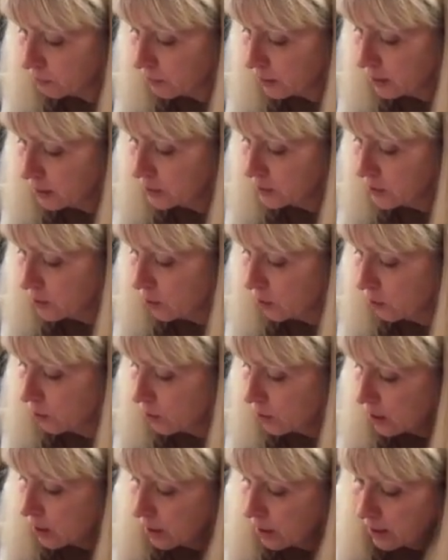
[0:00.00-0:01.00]

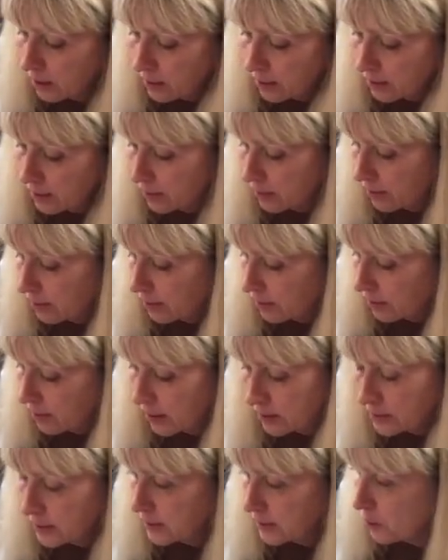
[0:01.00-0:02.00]
So
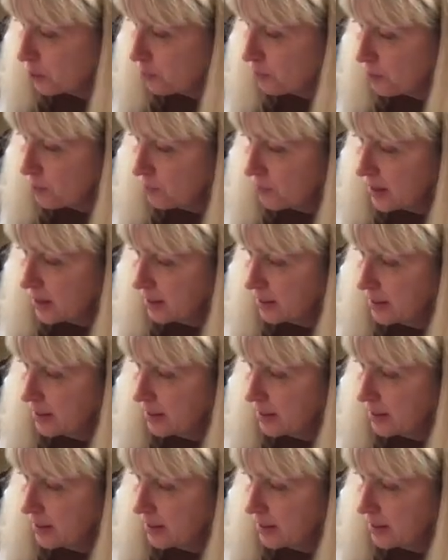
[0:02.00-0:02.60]
still moving